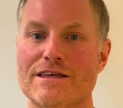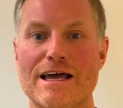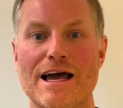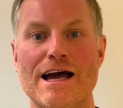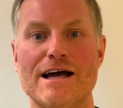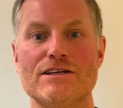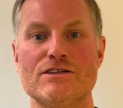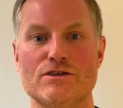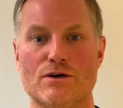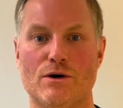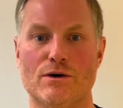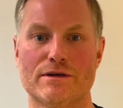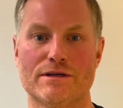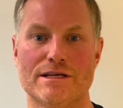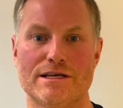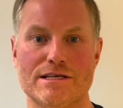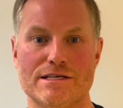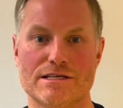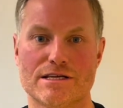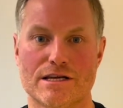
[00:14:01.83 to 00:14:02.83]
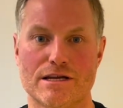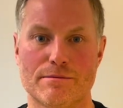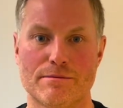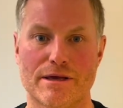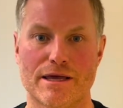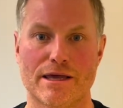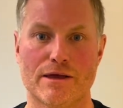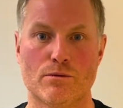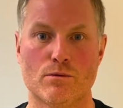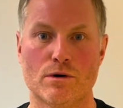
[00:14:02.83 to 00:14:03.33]
add-on is going to
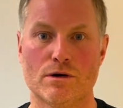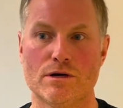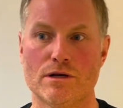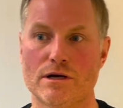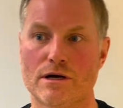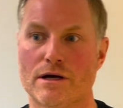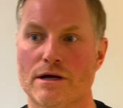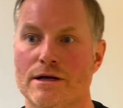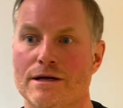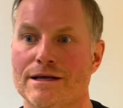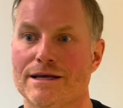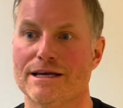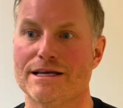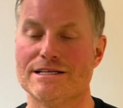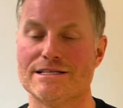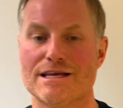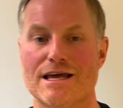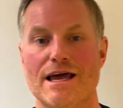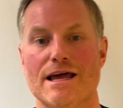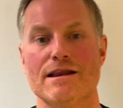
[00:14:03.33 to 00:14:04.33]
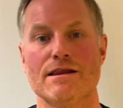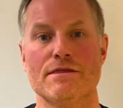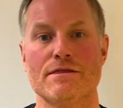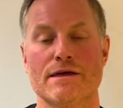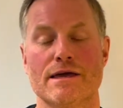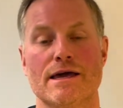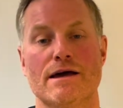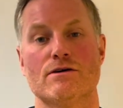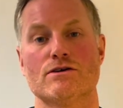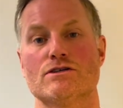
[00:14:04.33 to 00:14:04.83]
be, well, look, is there
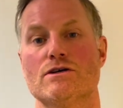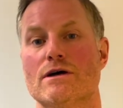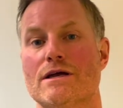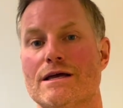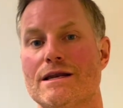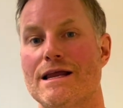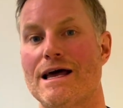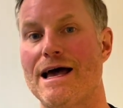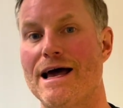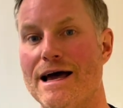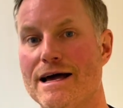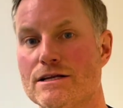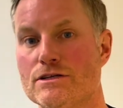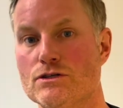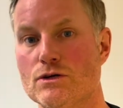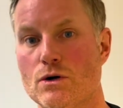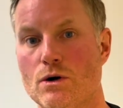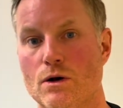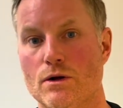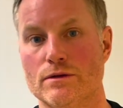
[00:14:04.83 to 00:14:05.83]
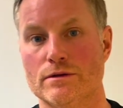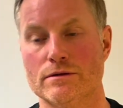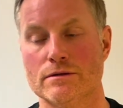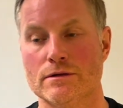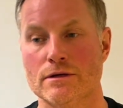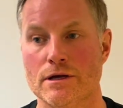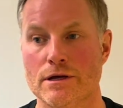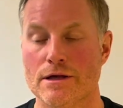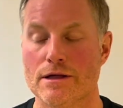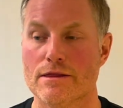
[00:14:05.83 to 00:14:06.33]
anything else I can add
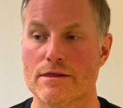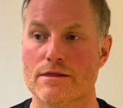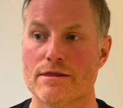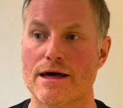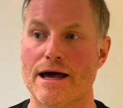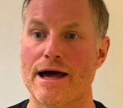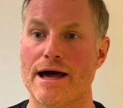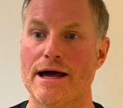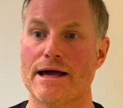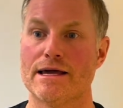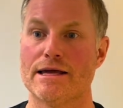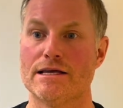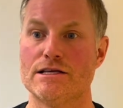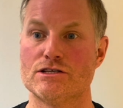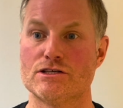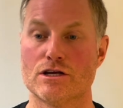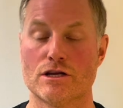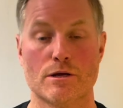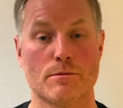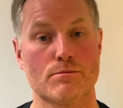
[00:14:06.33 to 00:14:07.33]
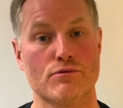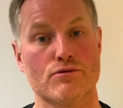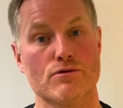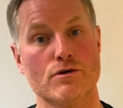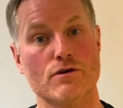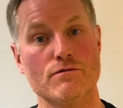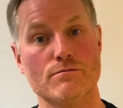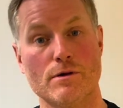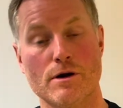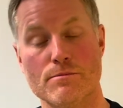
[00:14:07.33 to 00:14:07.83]
on that is going to
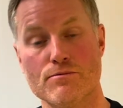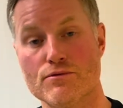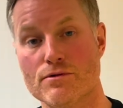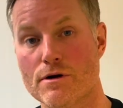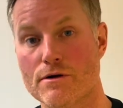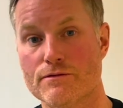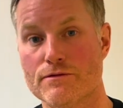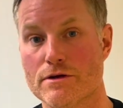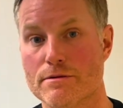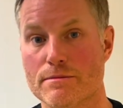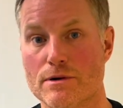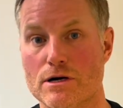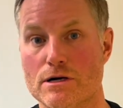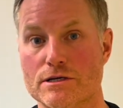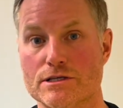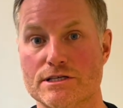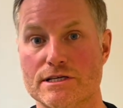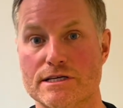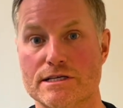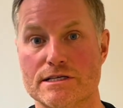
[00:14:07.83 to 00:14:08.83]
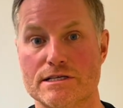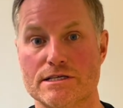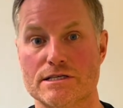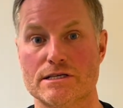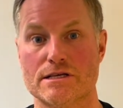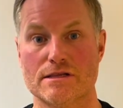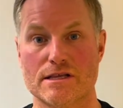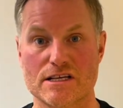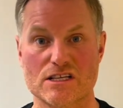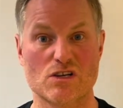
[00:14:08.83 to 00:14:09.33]
improve my profit
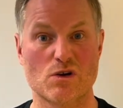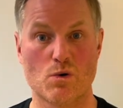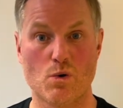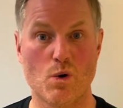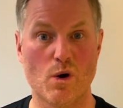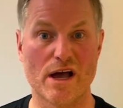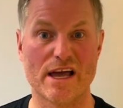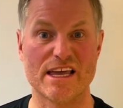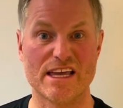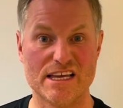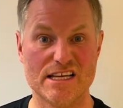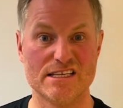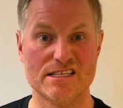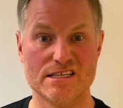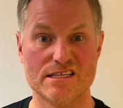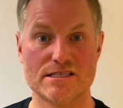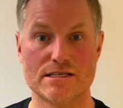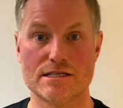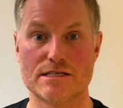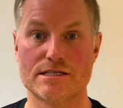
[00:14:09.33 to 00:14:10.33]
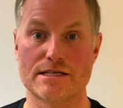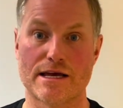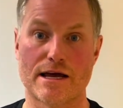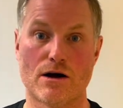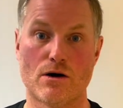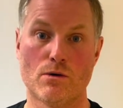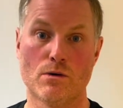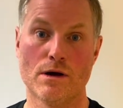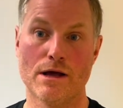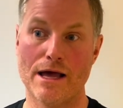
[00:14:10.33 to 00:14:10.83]
margins that's quite easy to
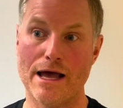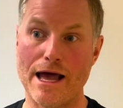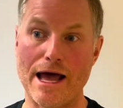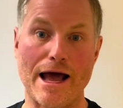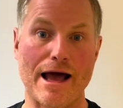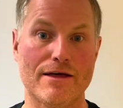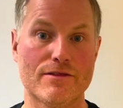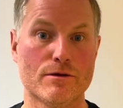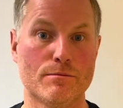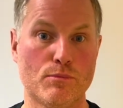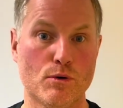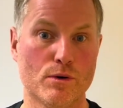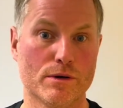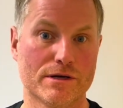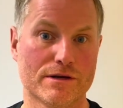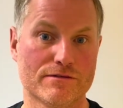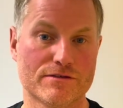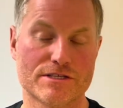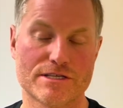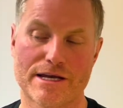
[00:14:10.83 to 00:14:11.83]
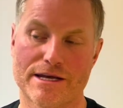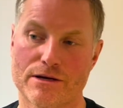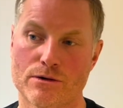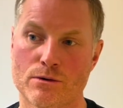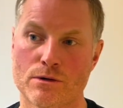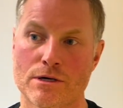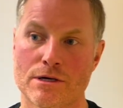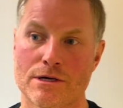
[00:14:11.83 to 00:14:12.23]
sell at the point of sale?